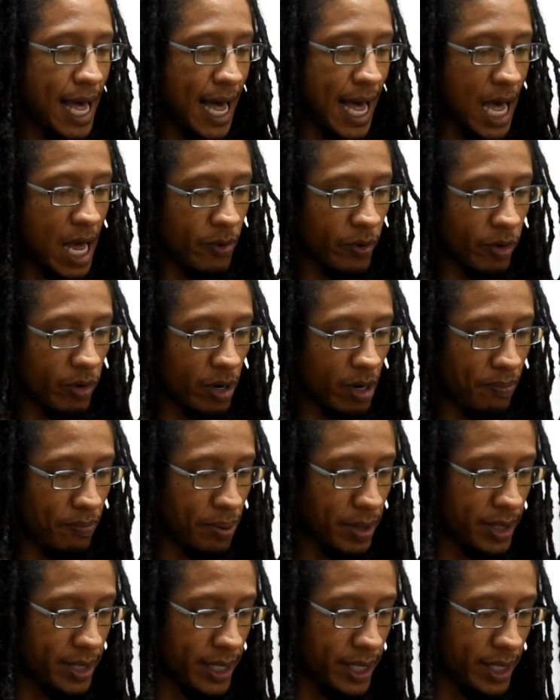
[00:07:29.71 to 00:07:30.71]
And we're going to
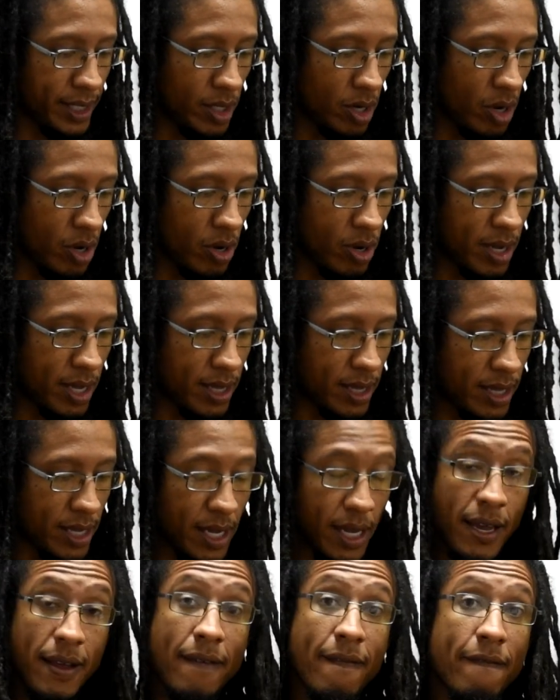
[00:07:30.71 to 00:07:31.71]
put it on
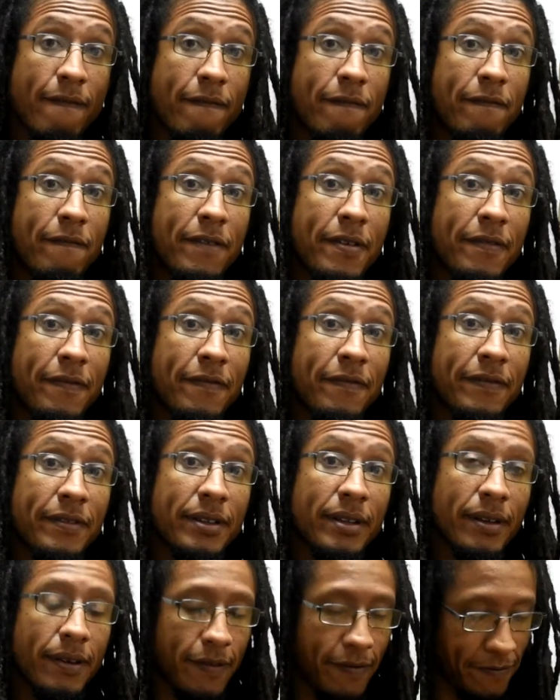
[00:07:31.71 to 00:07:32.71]
the 5th
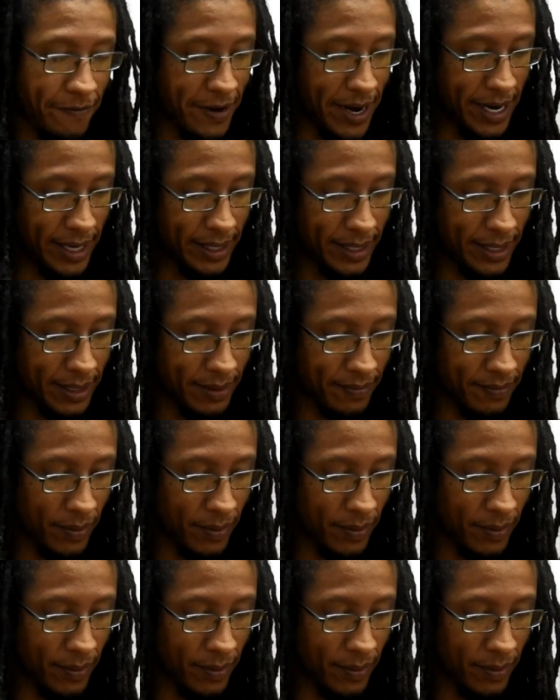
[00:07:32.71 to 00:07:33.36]
fret.